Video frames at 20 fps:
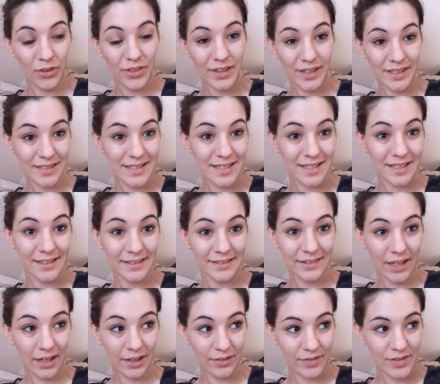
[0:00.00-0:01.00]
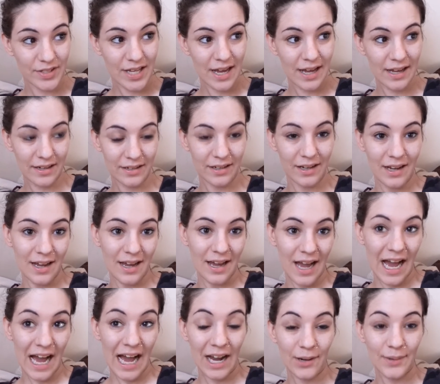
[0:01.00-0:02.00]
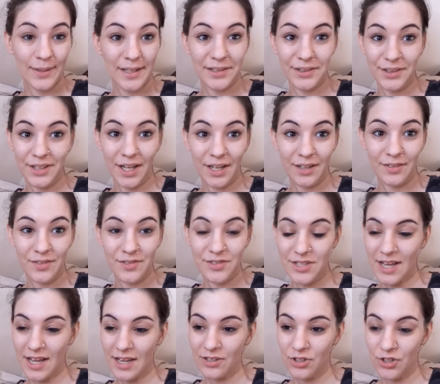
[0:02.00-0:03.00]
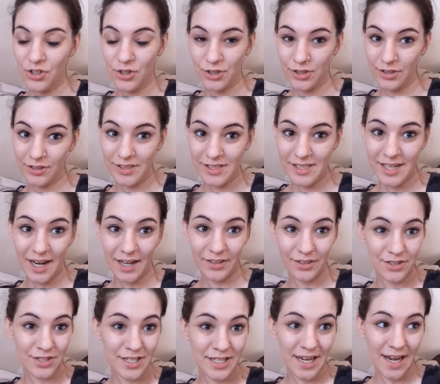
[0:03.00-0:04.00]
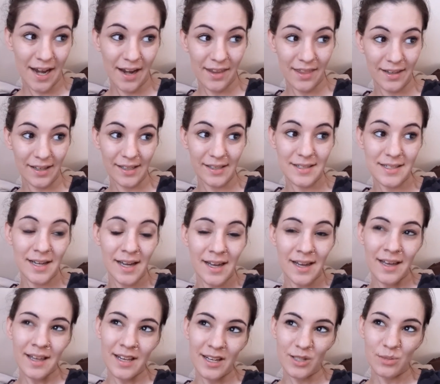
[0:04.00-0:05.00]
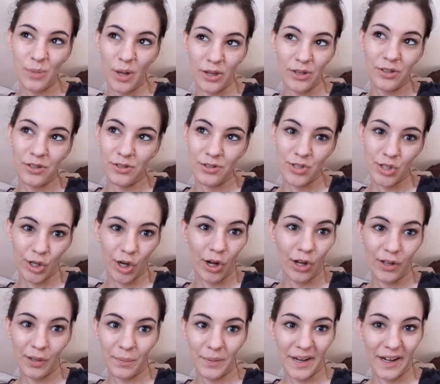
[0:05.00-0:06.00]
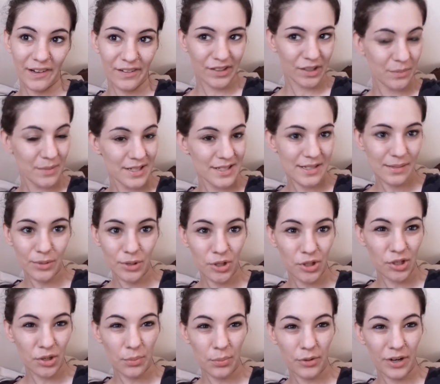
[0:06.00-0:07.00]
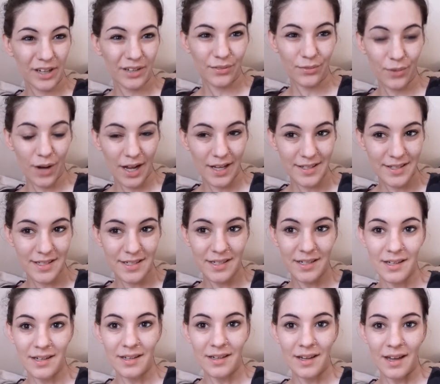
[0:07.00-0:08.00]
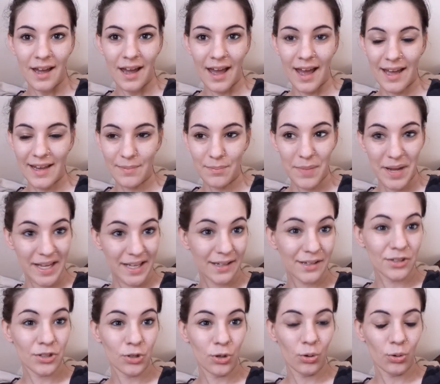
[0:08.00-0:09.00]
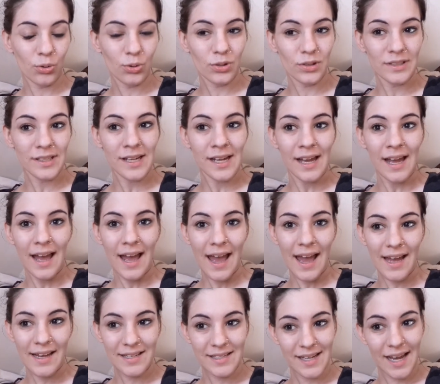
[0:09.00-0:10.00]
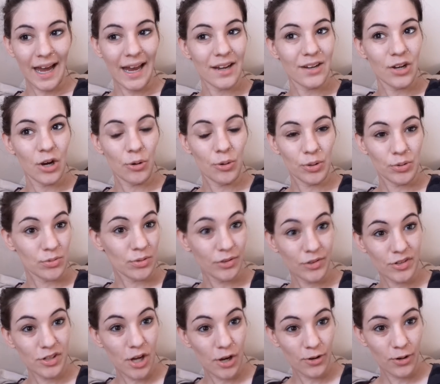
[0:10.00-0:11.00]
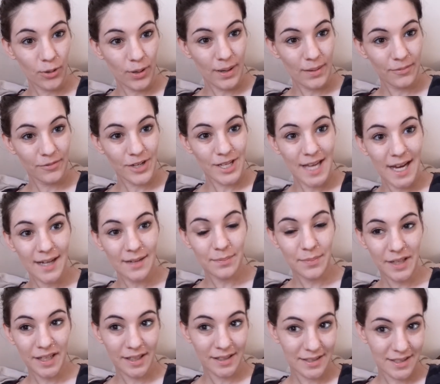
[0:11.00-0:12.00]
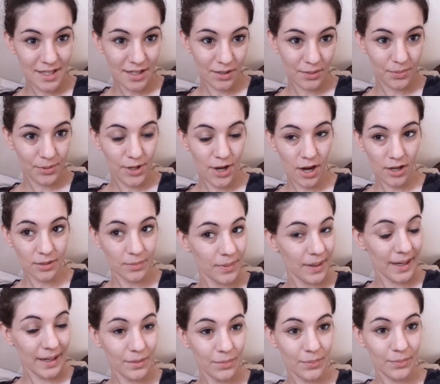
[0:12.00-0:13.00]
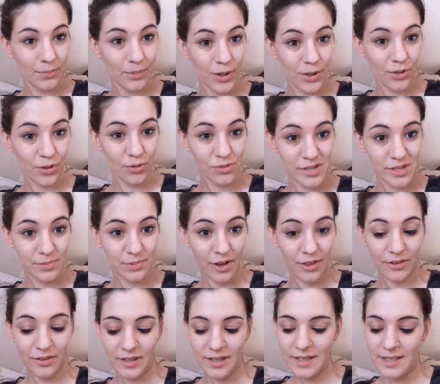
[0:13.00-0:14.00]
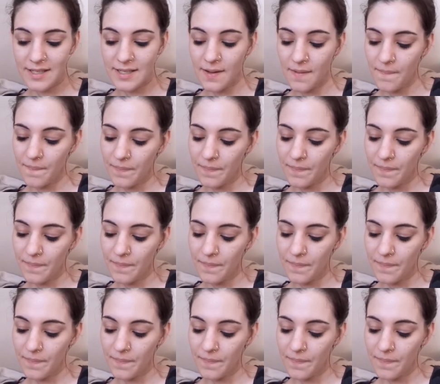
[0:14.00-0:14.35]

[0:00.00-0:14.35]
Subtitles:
the things that he loves, and how he loves and yearns to understand things. His mother used to call him an alchemist, someone who could bring rust and make it gold. And yet no one will know him for that because they're preoccupied with who his brother is.